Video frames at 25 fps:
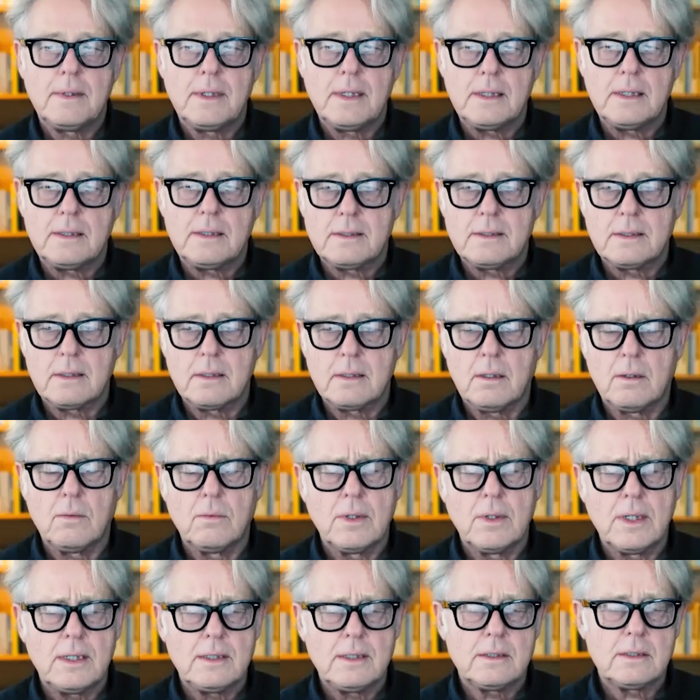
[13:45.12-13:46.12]
it's
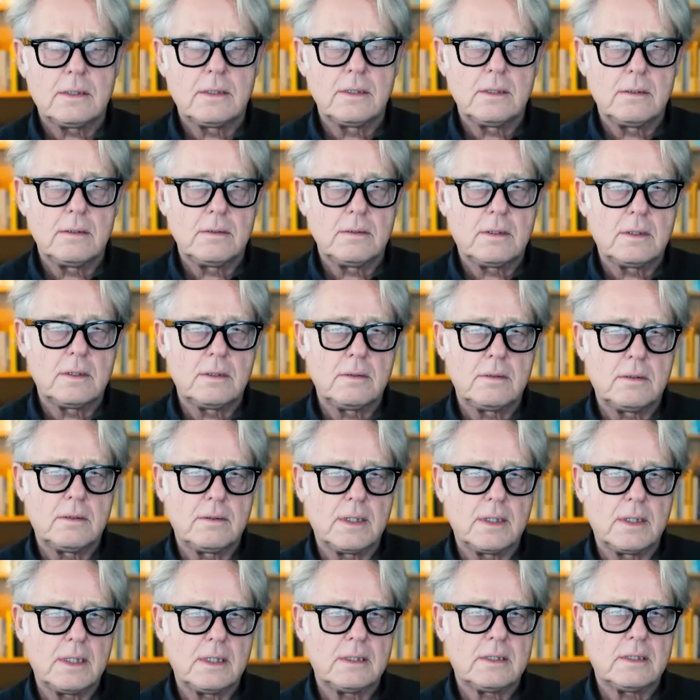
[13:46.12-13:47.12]
always to to to
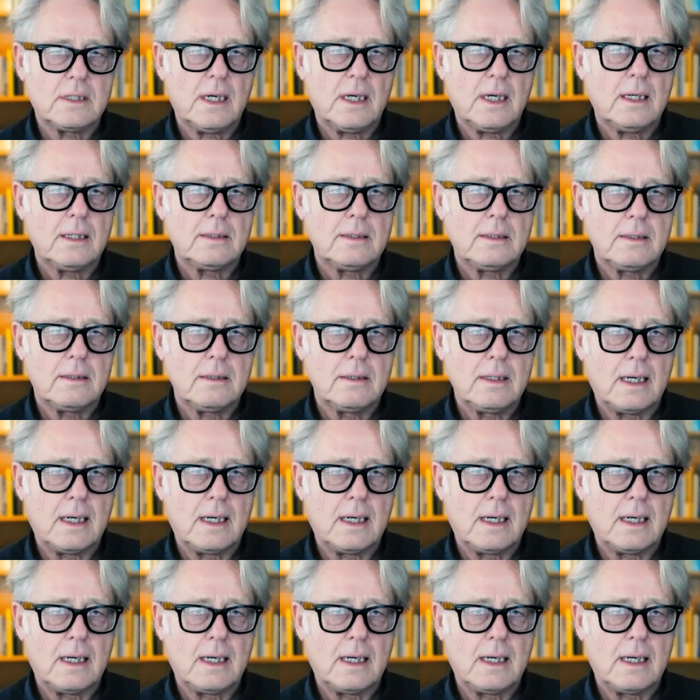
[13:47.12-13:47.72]
understand